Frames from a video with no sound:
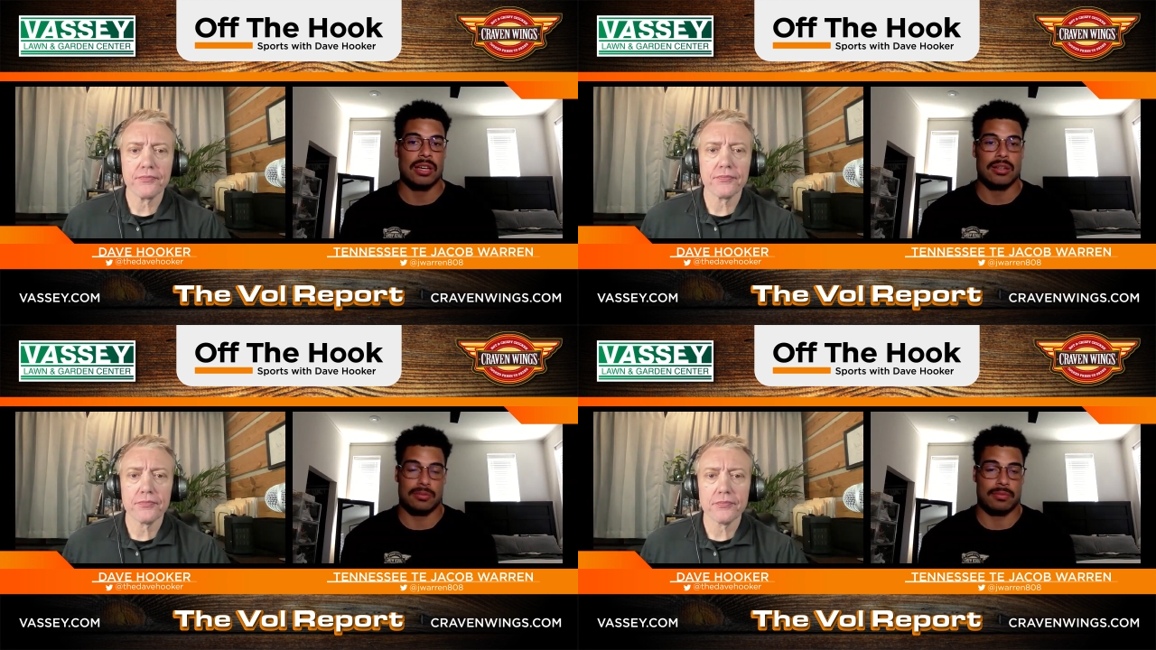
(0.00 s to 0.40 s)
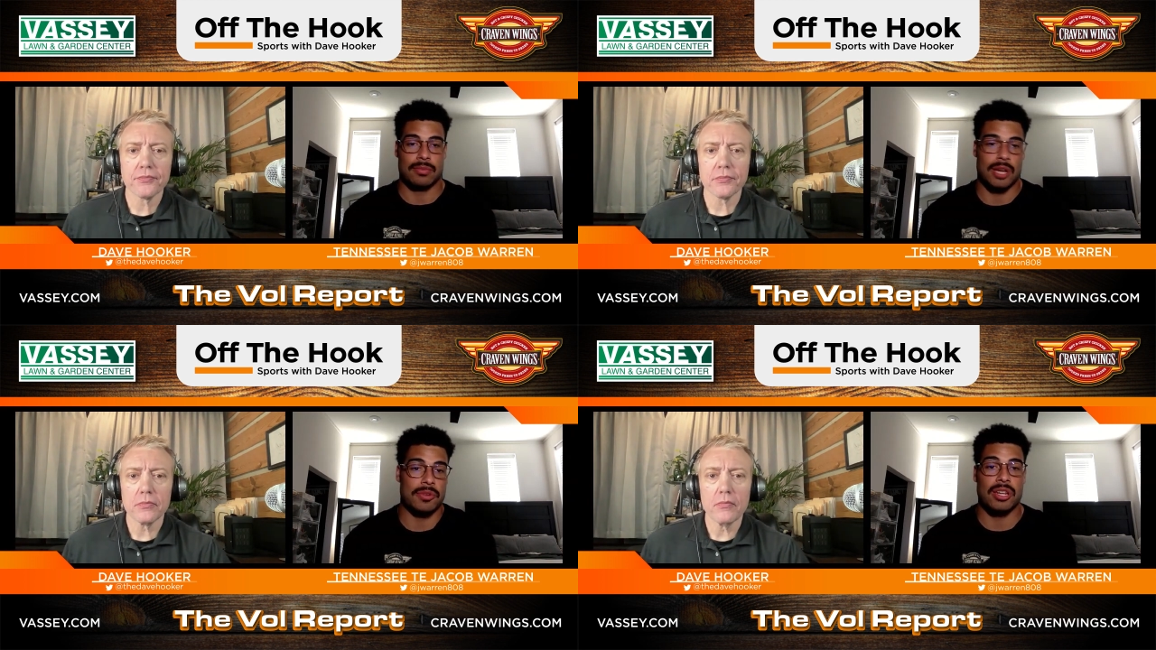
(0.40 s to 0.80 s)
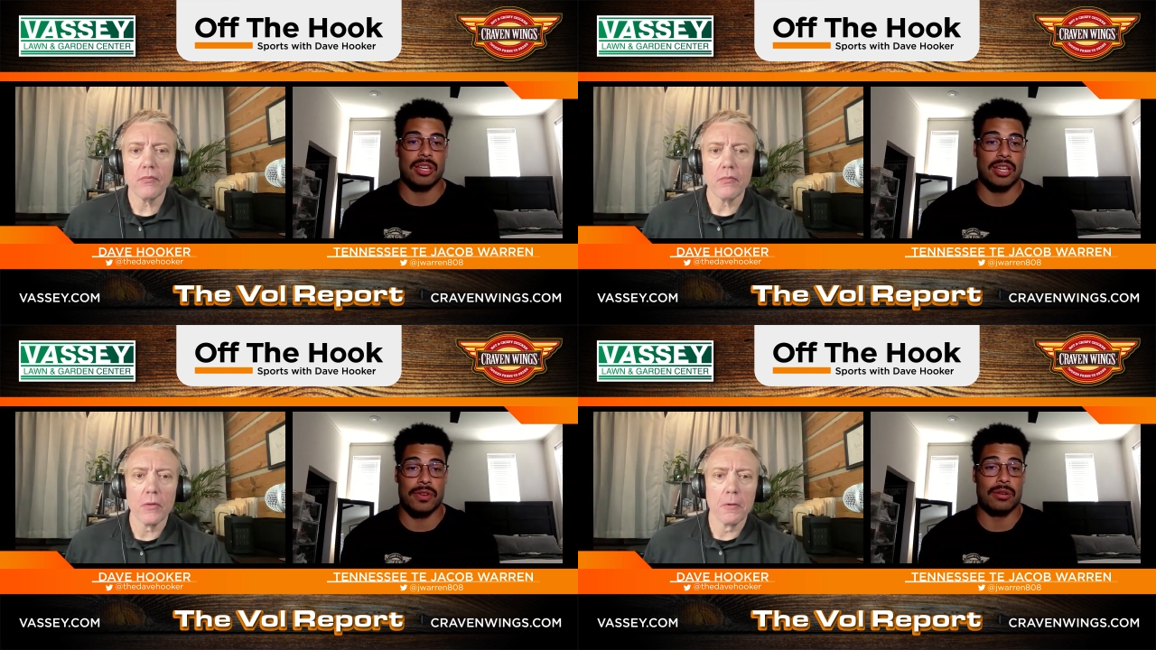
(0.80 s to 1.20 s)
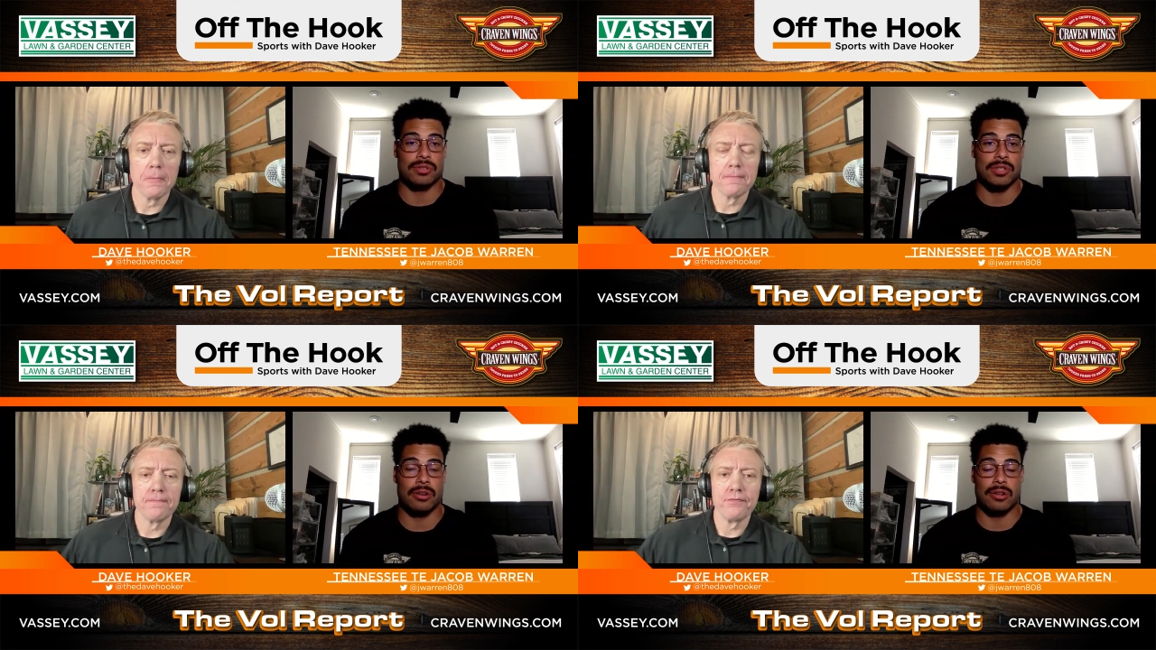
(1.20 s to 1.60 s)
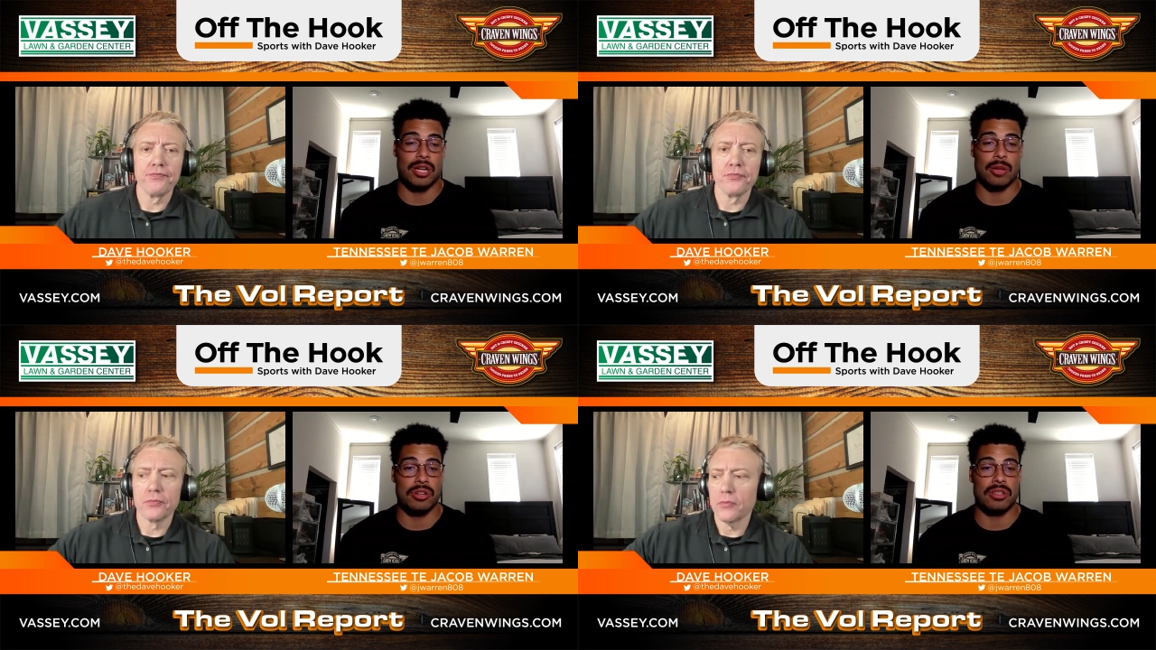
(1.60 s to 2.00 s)
Speaker 1: I'll be in the game the next series, or if I
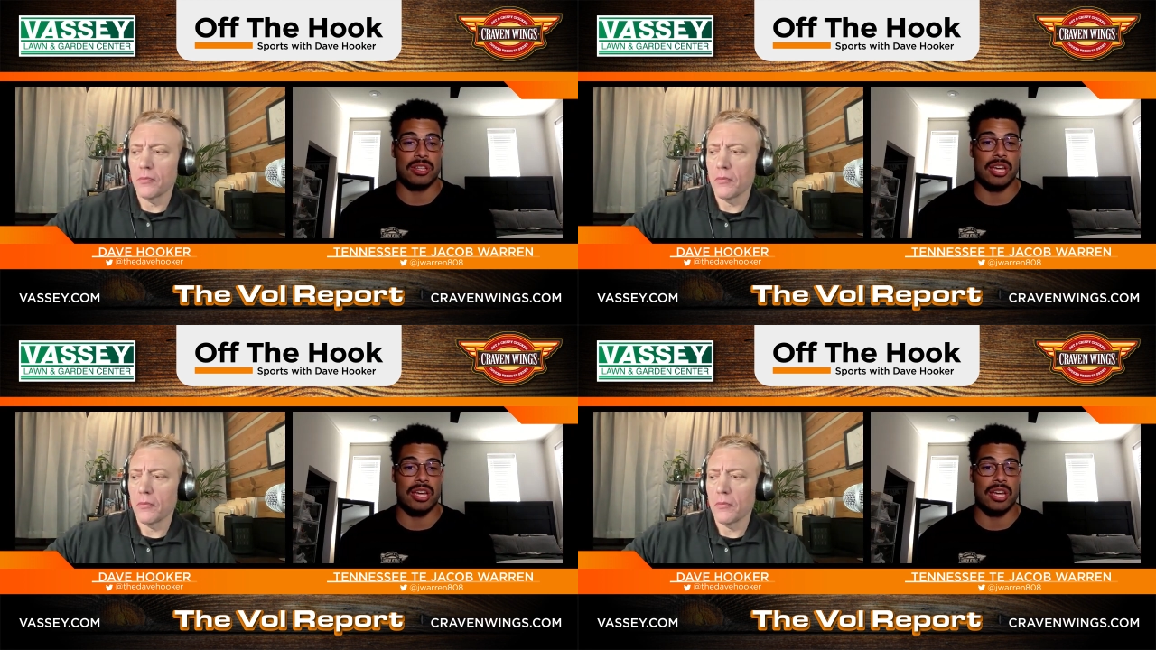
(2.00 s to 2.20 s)
don't start,